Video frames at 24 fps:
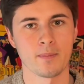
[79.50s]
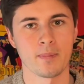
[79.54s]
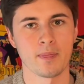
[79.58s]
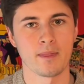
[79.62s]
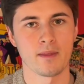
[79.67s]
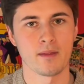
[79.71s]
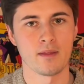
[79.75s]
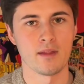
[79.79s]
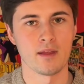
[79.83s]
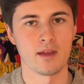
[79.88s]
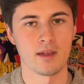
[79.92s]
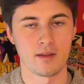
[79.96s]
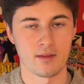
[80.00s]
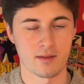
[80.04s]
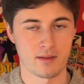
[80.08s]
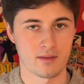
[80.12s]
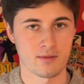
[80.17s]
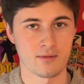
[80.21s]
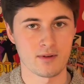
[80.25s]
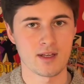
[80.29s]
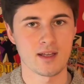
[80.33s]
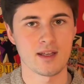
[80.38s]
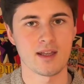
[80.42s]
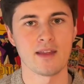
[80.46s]
the
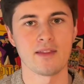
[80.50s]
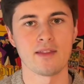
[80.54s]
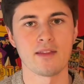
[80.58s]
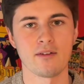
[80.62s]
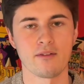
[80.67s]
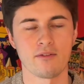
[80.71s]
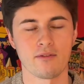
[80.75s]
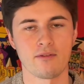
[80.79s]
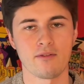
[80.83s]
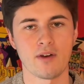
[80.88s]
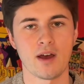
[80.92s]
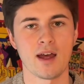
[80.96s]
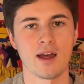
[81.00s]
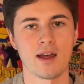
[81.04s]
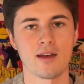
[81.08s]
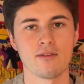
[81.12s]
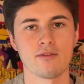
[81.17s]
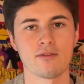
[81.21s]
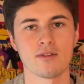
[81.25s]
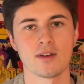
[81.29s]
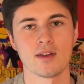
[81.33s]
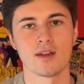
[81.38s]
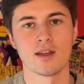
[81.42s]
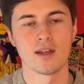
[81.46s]
3, and the
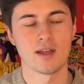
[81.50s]
5